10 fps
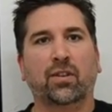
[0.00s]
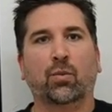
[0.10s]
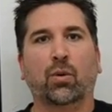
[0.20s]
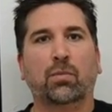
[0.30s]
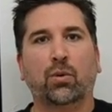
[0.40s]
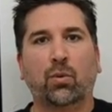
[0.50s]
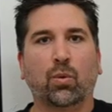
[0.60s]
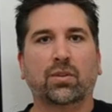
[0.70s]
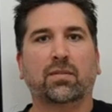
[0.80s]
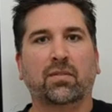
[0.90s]
the normal
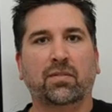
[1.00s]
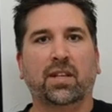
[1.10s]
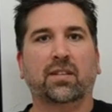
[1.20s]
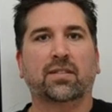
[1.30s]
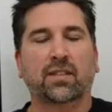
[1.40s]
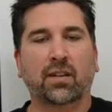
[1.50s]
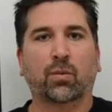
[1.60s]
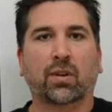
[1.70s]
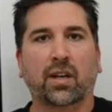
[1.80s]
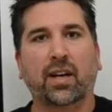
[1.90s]
course of events that
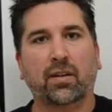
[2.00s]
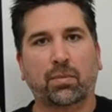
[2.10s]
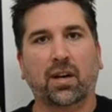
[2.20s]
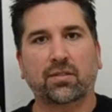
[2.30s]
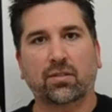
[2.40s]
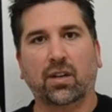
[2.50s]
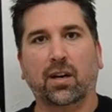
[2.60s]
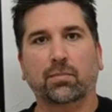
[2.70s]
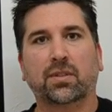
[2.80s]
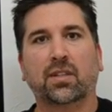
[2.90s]
we're going to have price
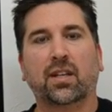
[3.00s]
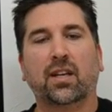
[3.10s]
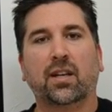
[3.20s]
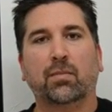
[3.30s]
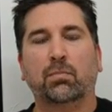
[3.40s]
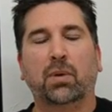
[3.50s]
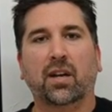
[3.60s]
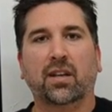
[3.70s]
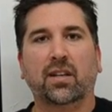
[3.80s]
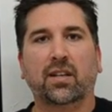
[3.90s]
drops,
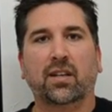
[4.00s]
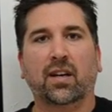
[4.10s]
but